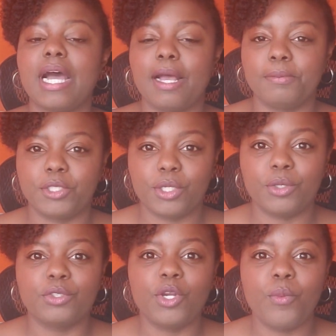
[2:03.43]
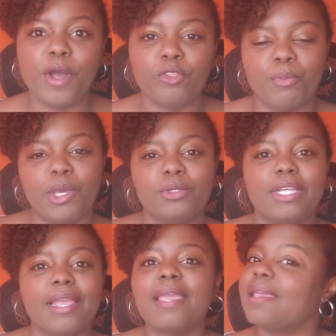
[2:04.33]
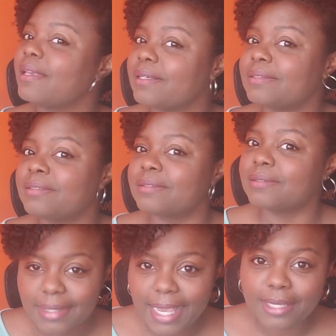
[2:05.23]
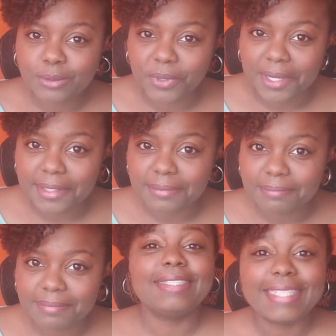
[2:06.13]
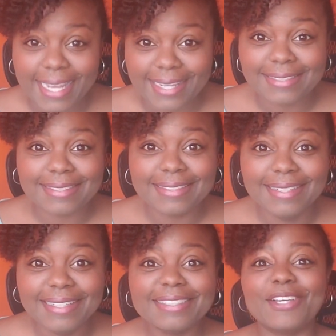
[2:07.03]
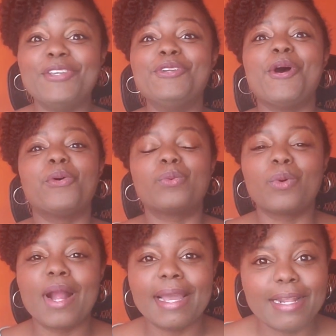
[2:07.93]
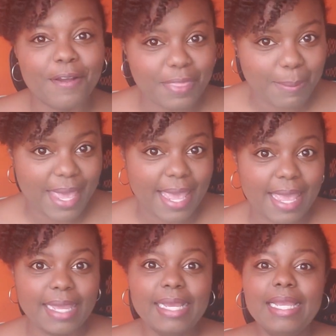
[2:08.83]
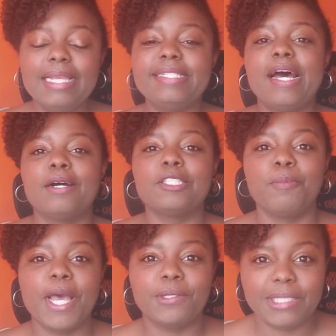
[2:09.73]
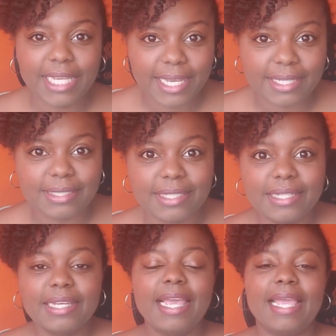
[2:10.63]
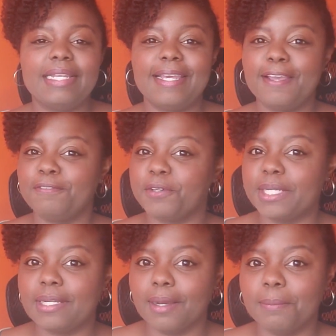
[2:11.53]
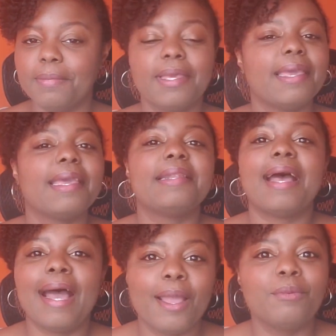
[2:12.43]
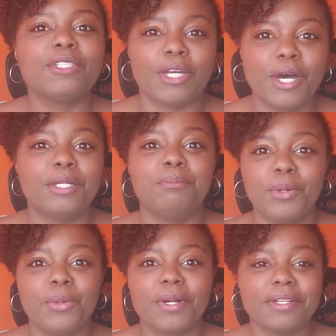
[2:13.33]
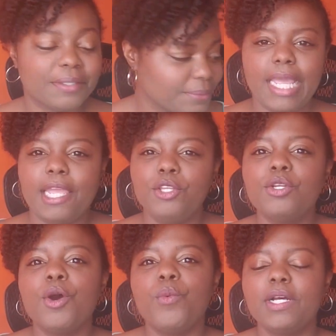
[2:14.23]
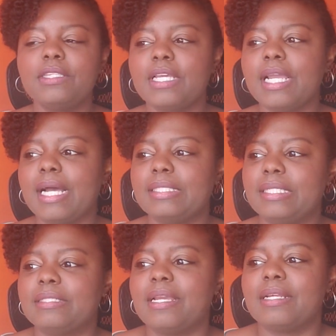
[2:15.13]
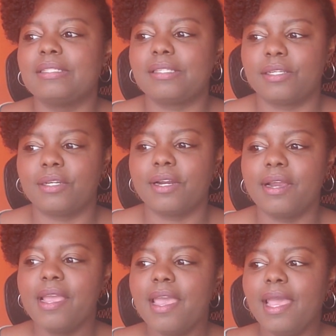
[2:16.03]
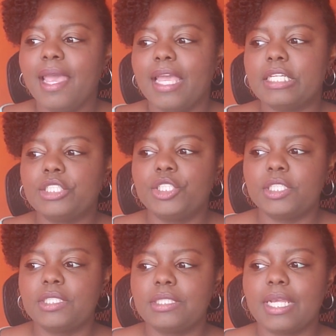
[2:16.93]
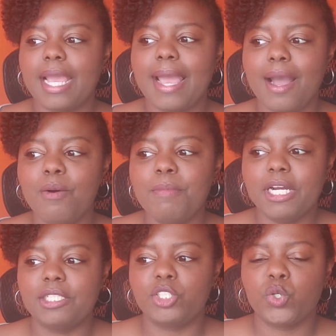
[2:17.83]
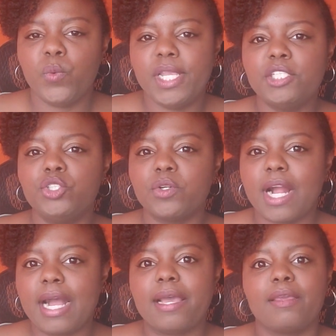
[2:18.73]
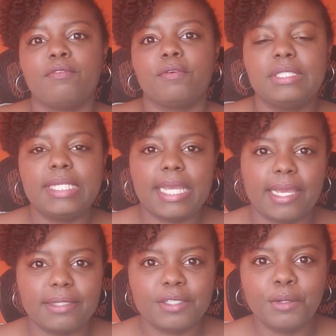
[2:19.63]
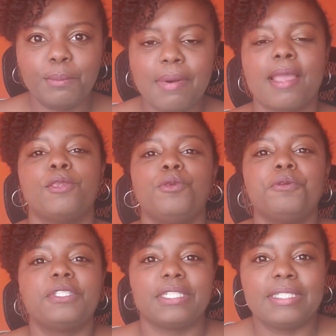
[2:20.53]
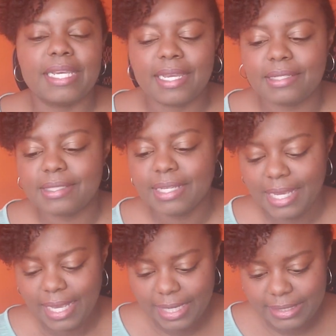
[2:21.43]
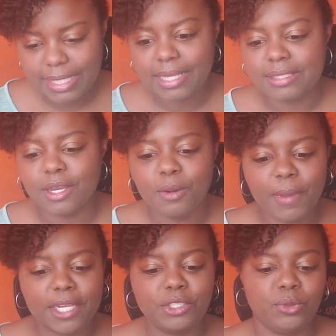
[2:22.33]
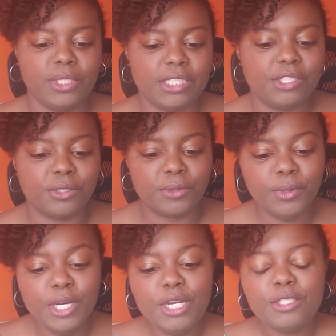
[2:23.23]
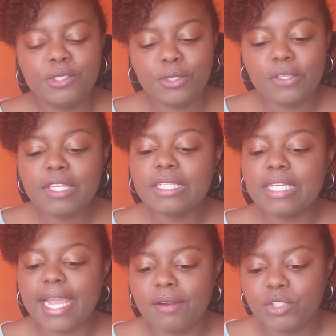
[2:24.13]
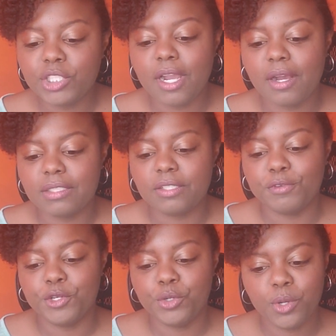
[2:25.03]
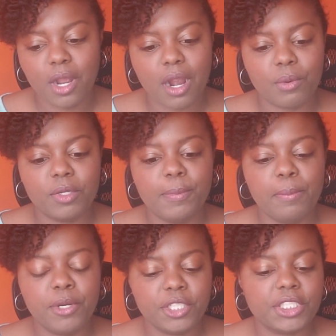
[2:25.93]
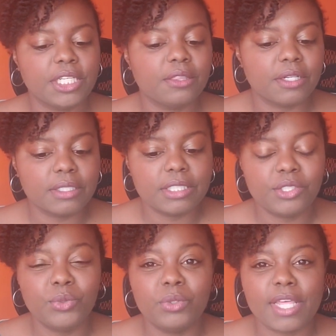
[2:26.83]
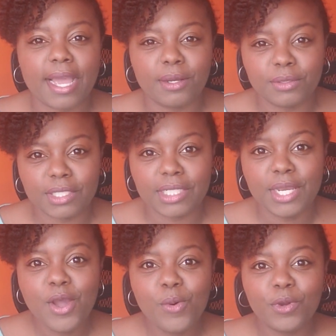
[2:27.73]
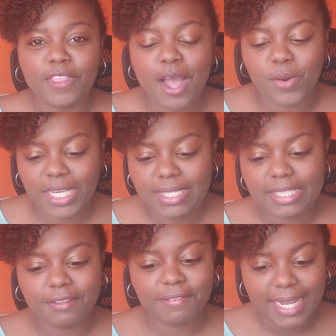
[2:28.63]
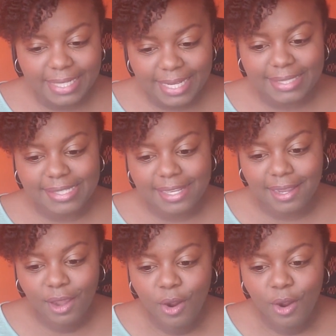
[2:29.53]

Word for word: obstacle to wealth building is, guess what? Debt. So you know, right off the bat, he talks about debt and debt freedom, and I was on board. And you know, one thing I didn't consider is just how much we drive debt by using debt. He says on page twenty-two, do you think the average cost of a new car would be pushing thirty-two thousand dollars without easy financing,